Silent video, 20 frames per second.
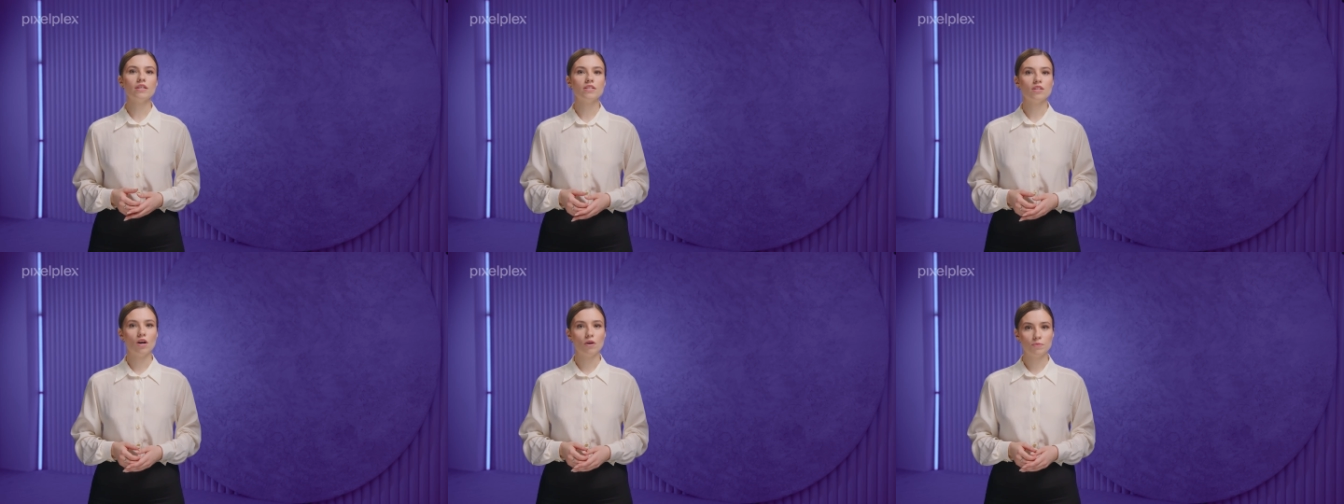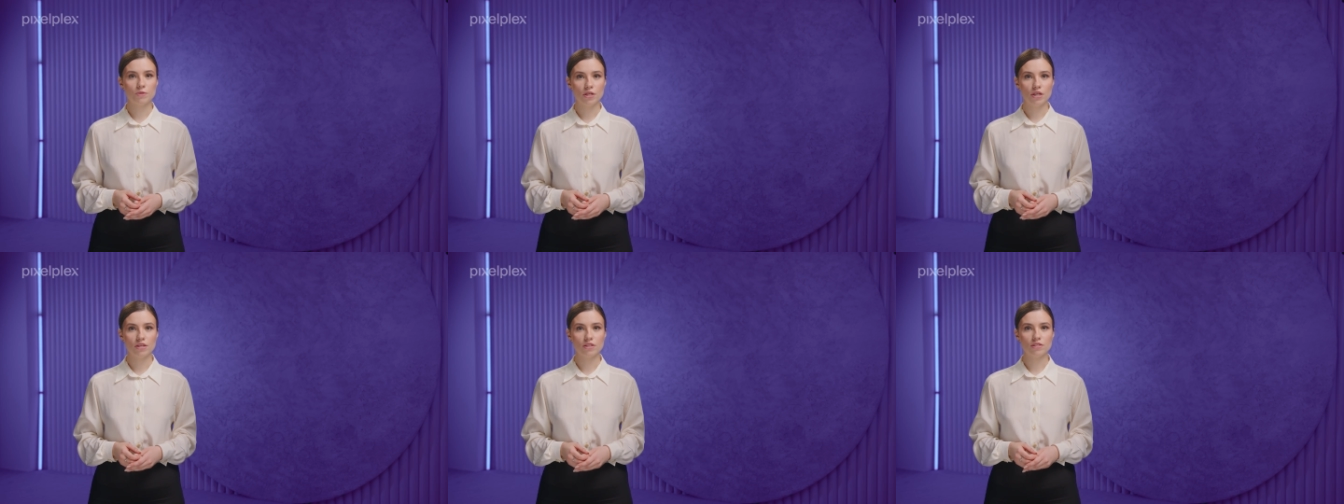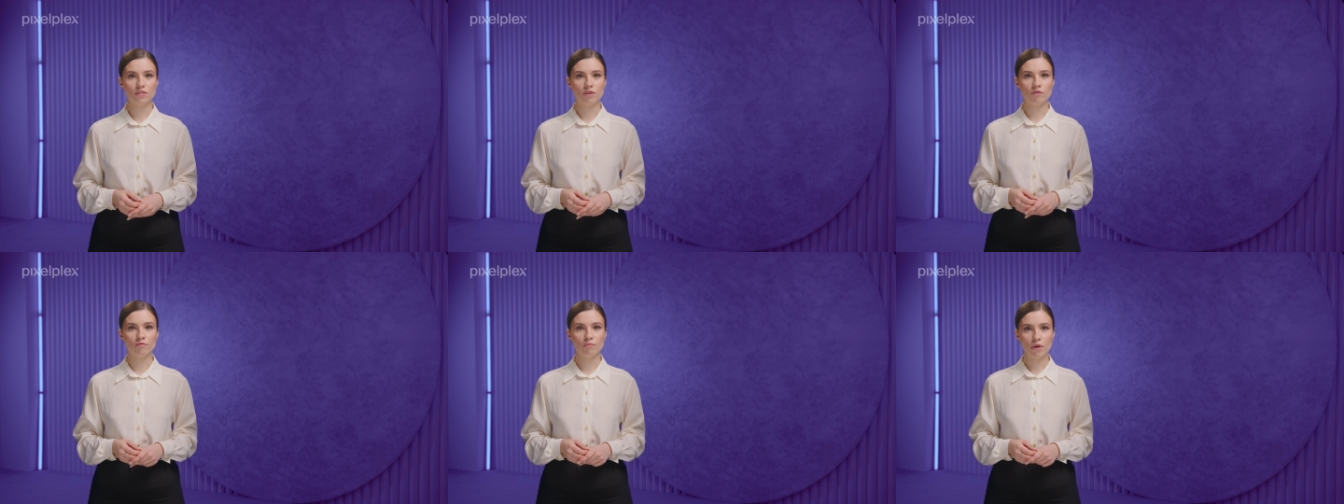
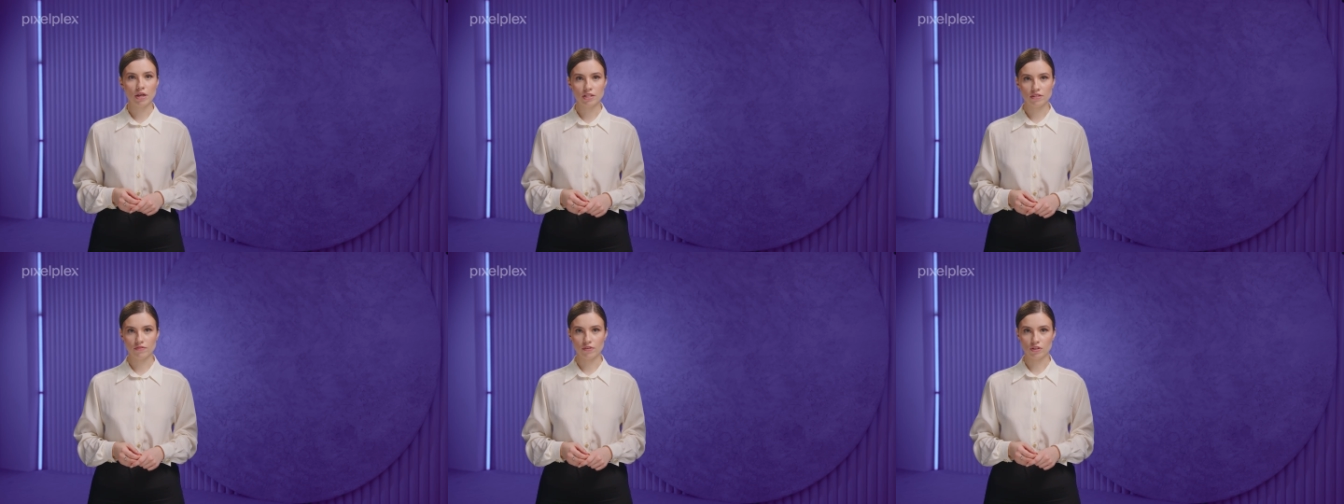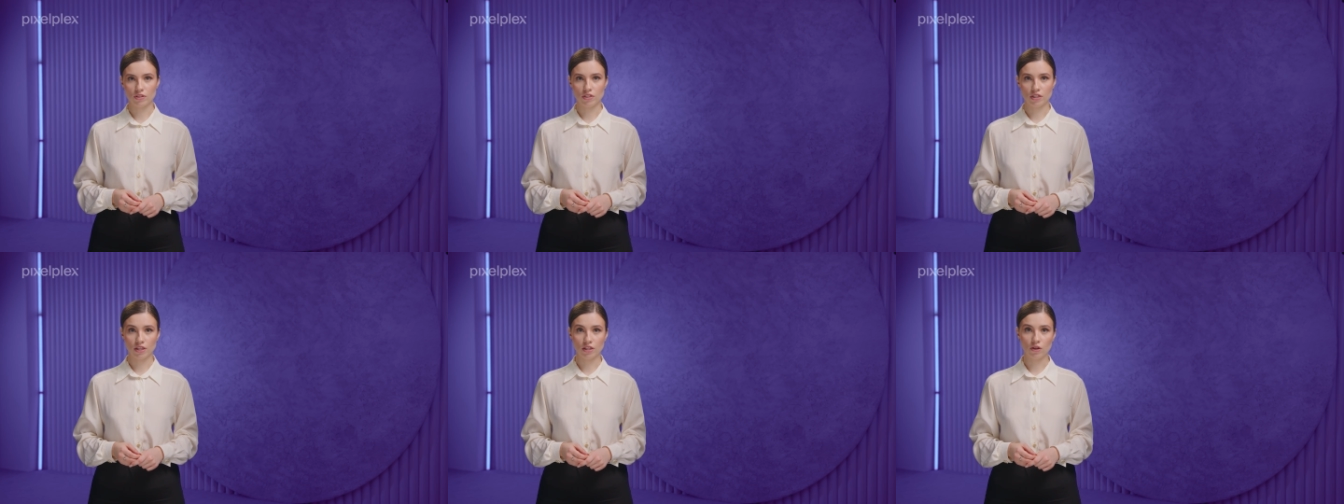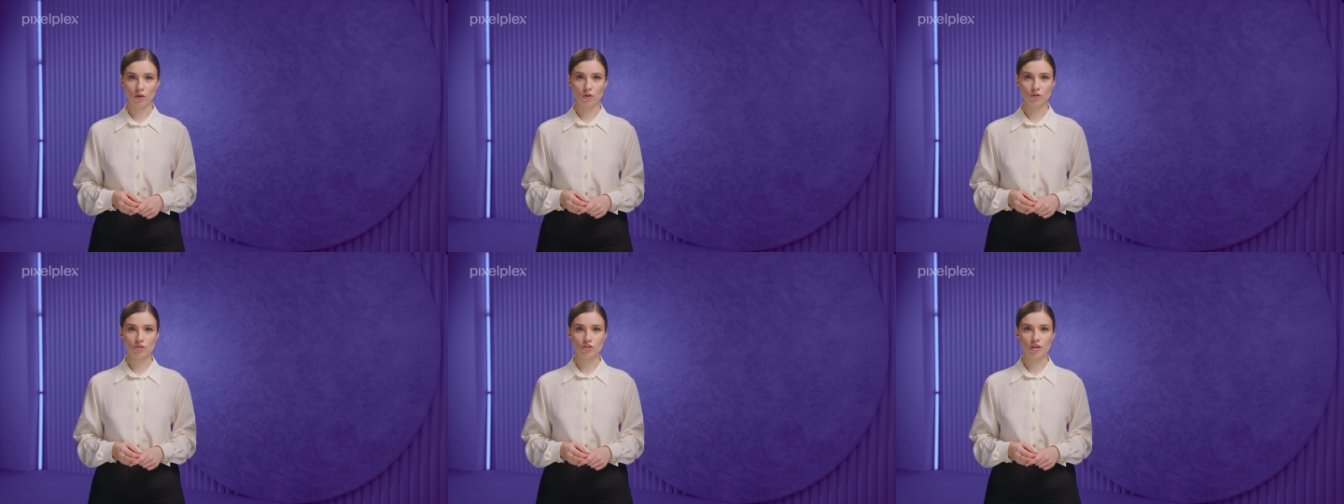adopters of metaverse
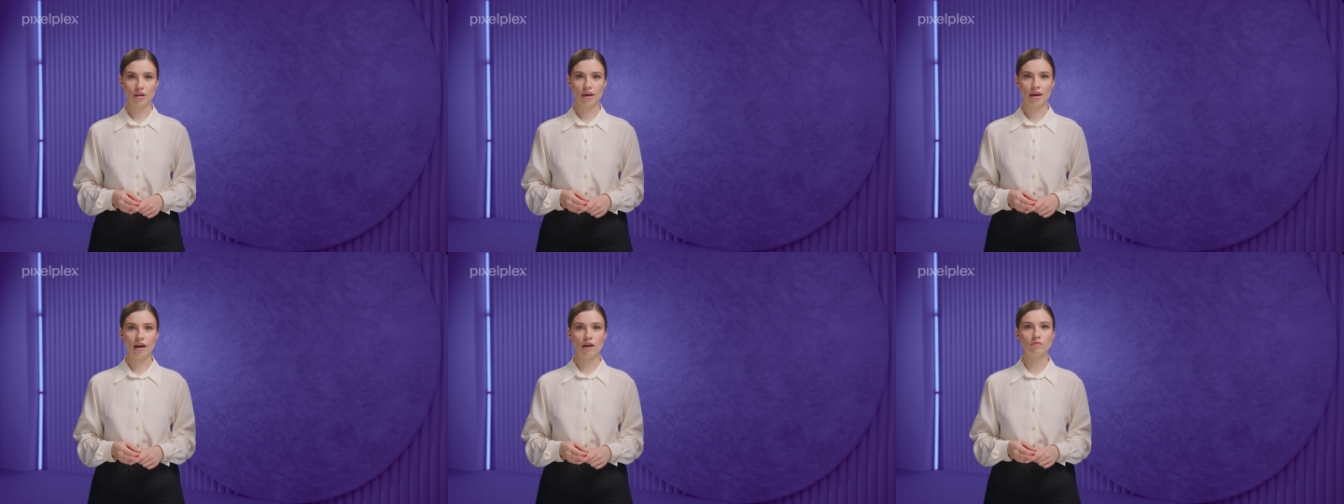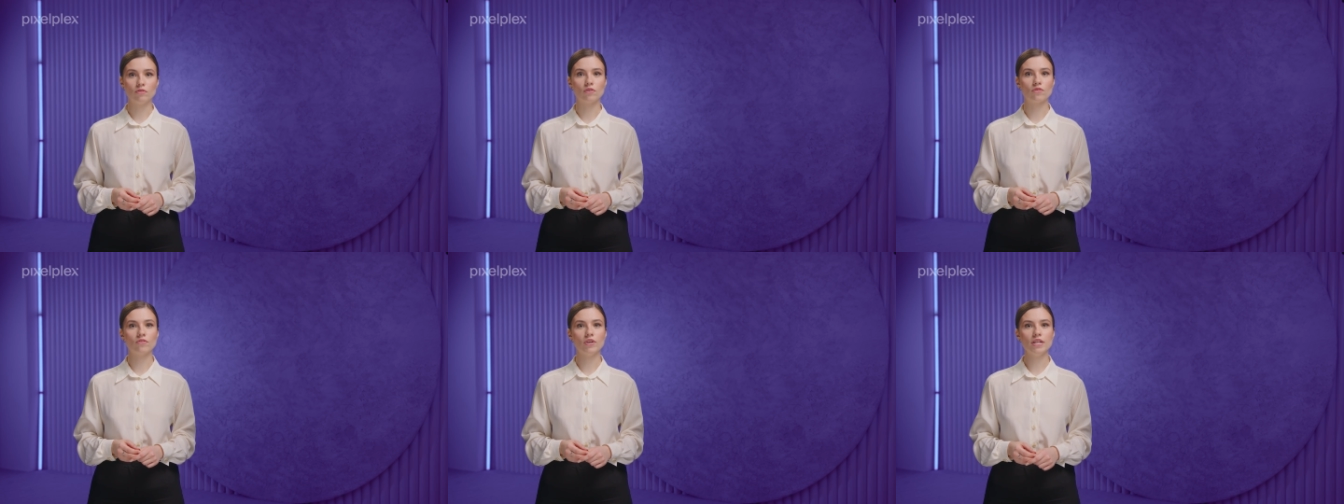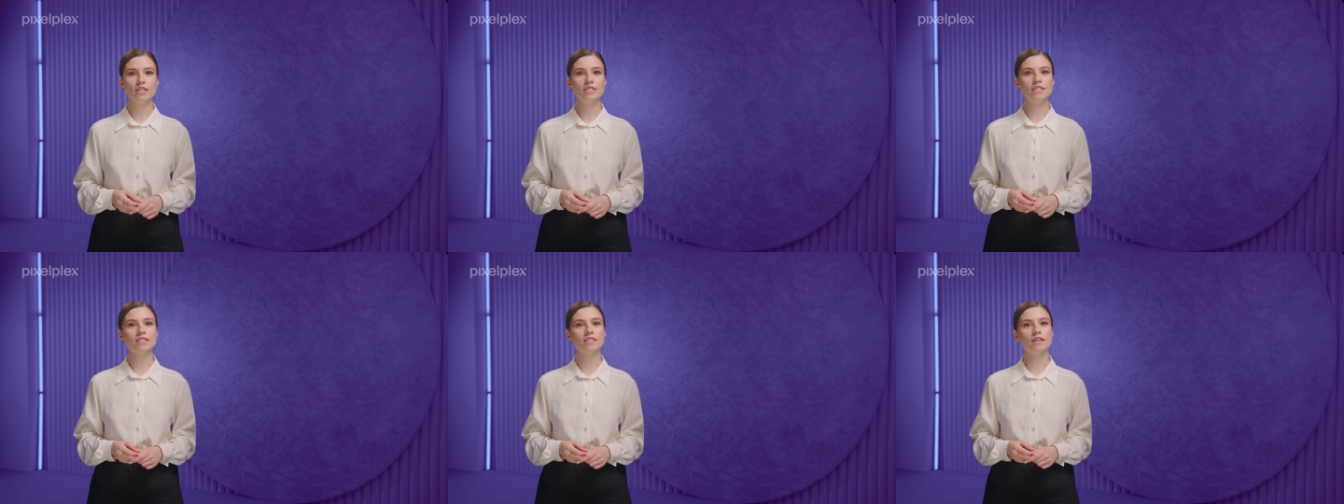technology have
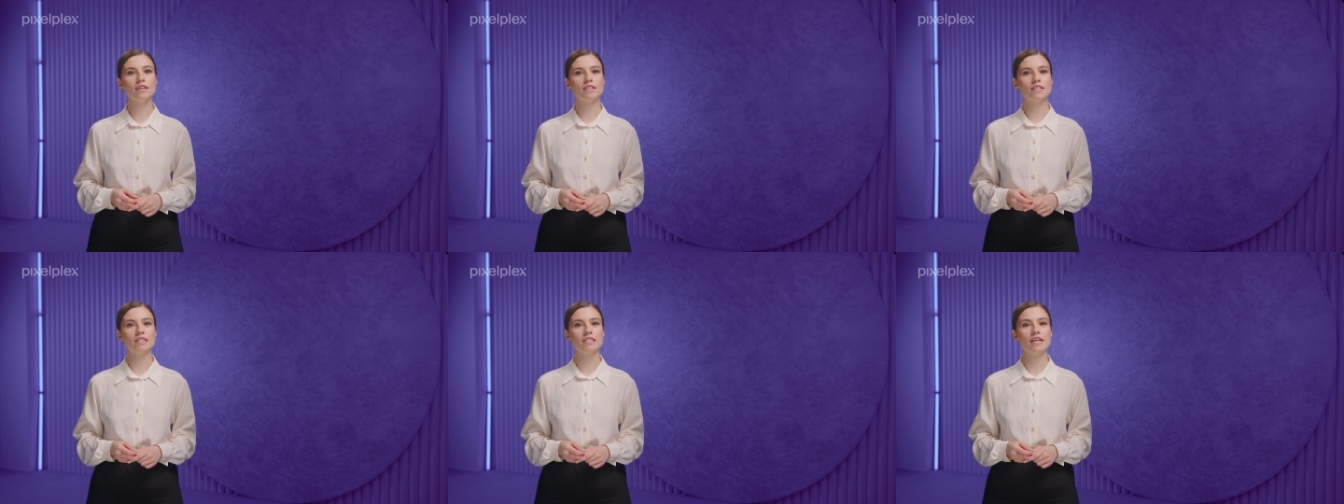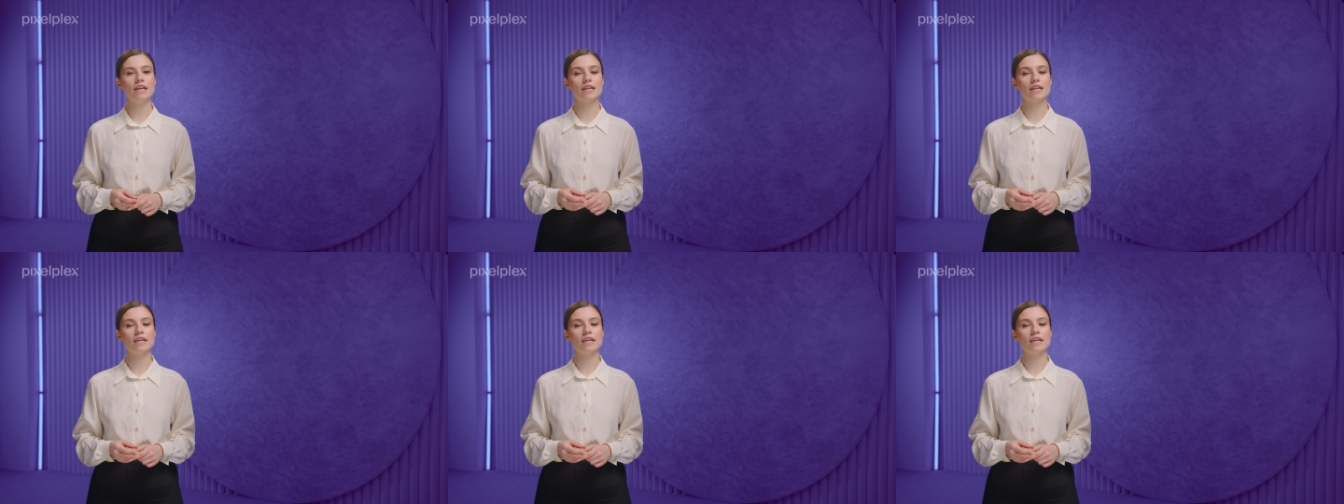already started